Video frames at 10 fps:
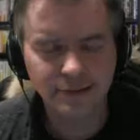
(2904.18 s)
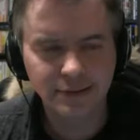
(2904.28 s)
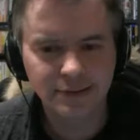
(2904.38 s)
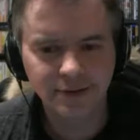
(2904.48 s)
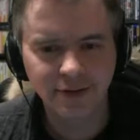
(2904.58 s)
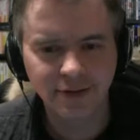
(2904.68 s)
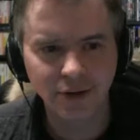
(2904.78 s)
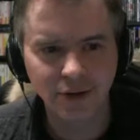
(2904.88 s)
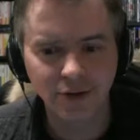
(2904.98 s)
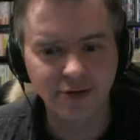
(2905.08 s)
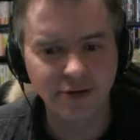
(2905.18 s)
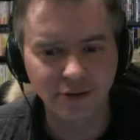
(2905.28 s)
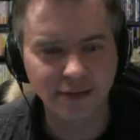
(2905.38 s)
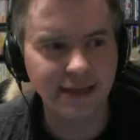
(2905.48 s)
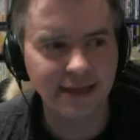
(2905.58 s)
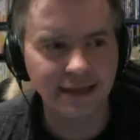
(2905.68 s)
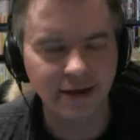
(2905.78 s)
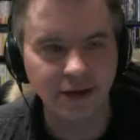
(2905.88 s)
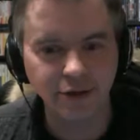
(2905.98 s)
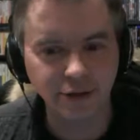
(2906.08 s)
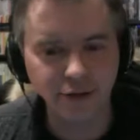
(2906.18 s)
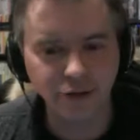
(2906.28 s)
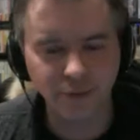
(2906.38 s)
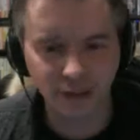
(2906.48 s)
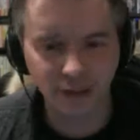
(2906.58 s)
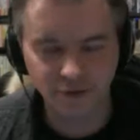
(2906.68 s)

So they're still getting a little bit